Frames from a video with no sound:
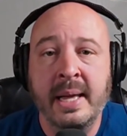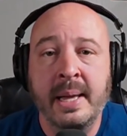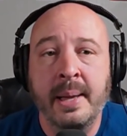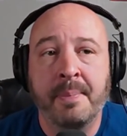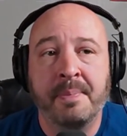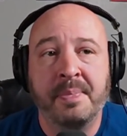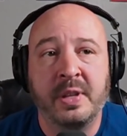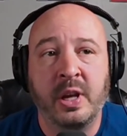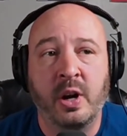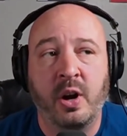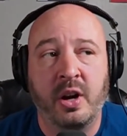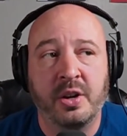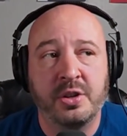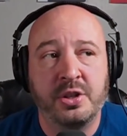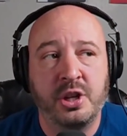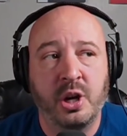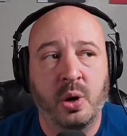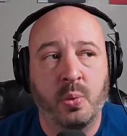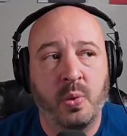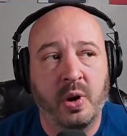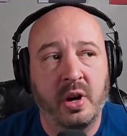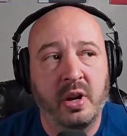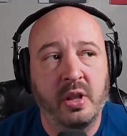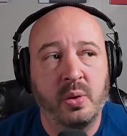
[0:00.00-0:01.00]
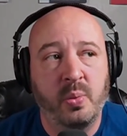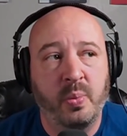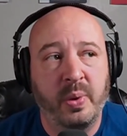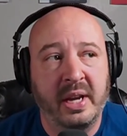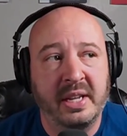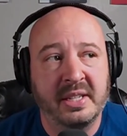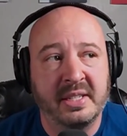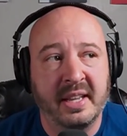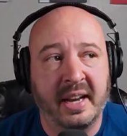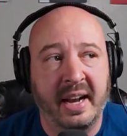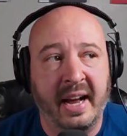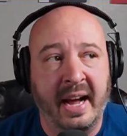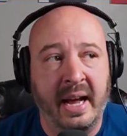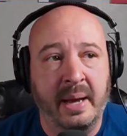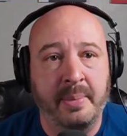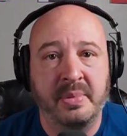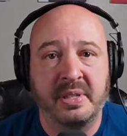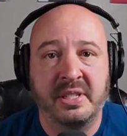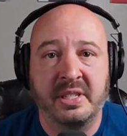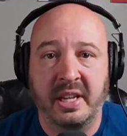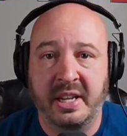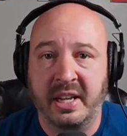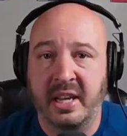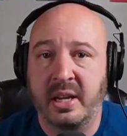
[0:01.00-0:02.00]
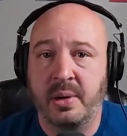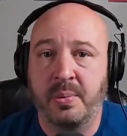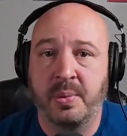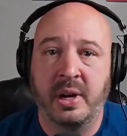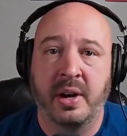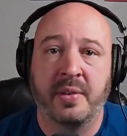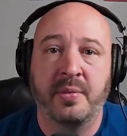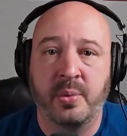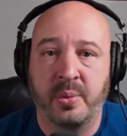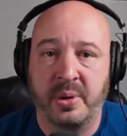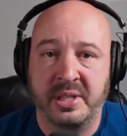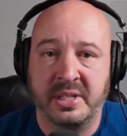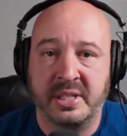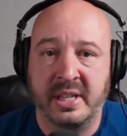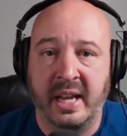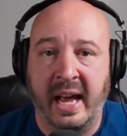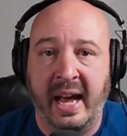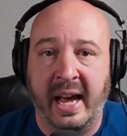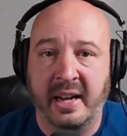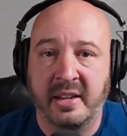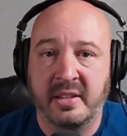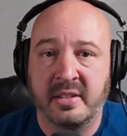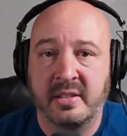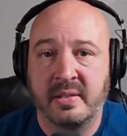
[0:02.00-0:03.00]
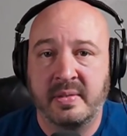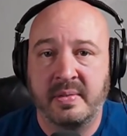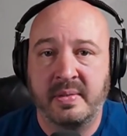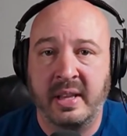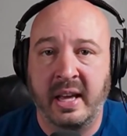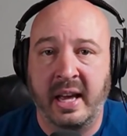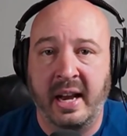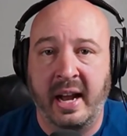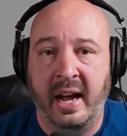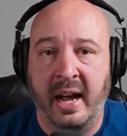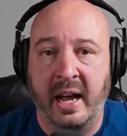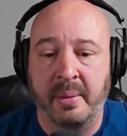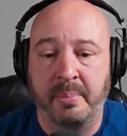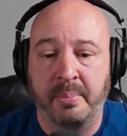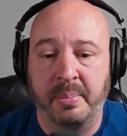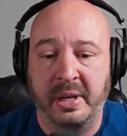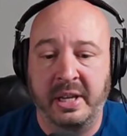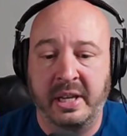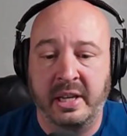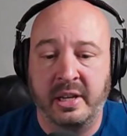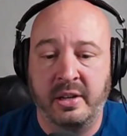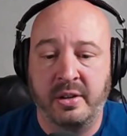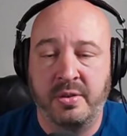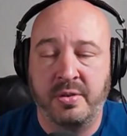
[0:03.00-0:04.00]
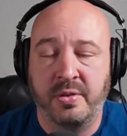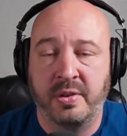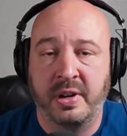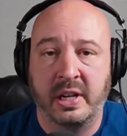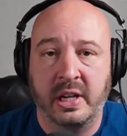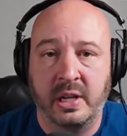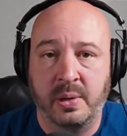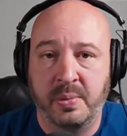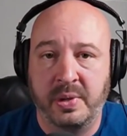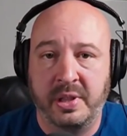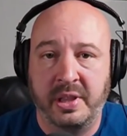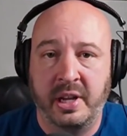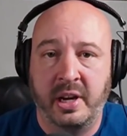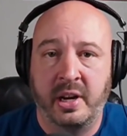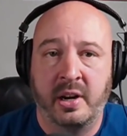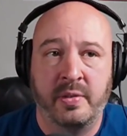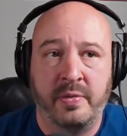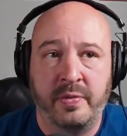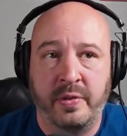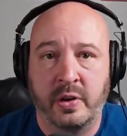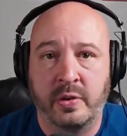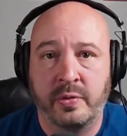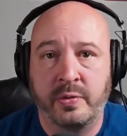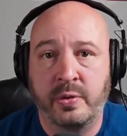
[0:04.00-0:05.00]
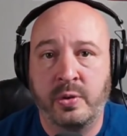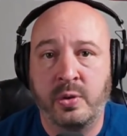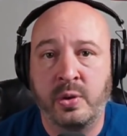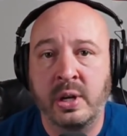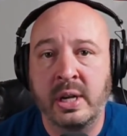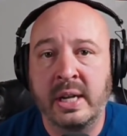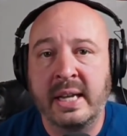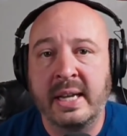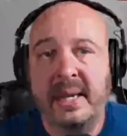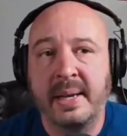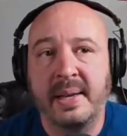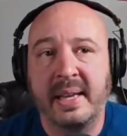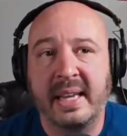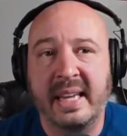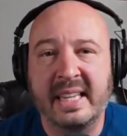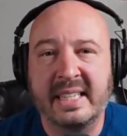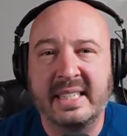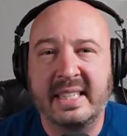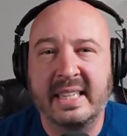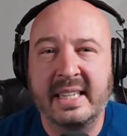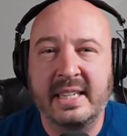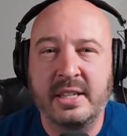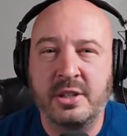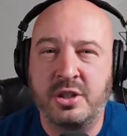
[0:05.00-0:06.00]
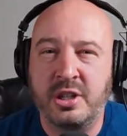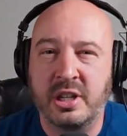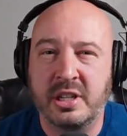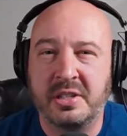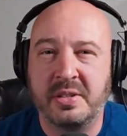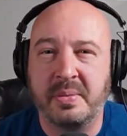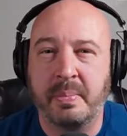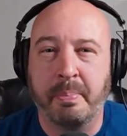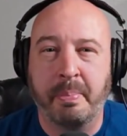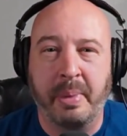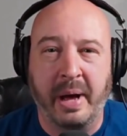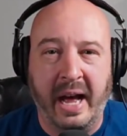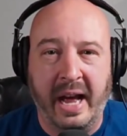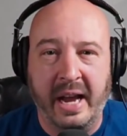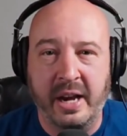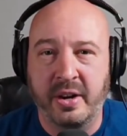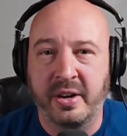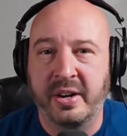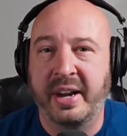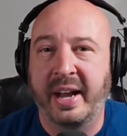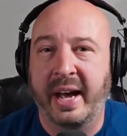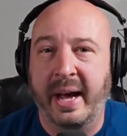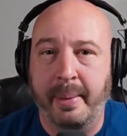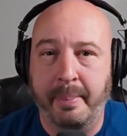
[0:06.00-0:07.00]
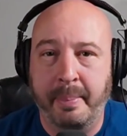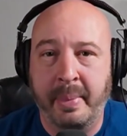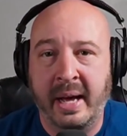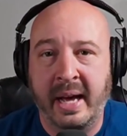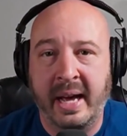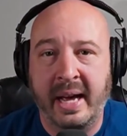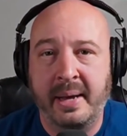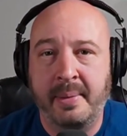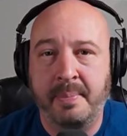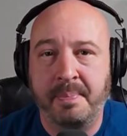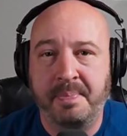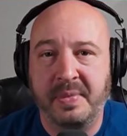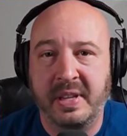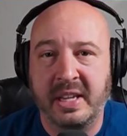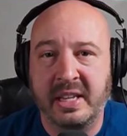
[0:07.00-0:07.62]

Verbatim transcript: you know, I'll share one of the ways that I'm zigging when everyone zags, that I'm being greedy when they're fearful, isn't just buy or not buy.